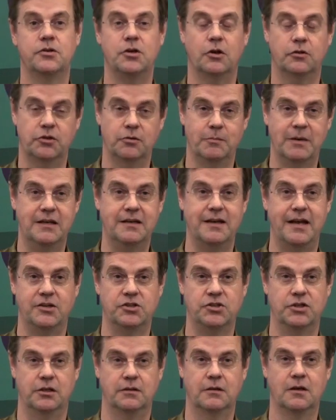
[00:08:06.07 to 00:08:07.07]

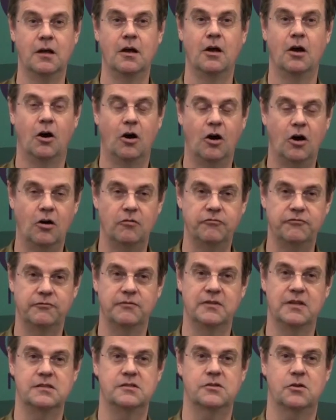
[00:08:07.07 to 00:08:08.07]
documentation of
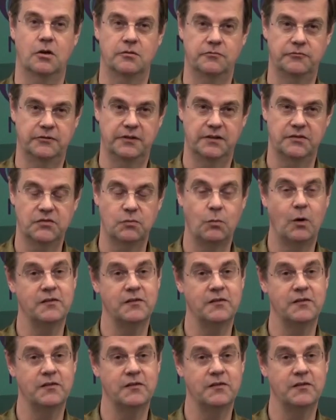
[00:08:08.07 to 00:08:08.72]
this conference.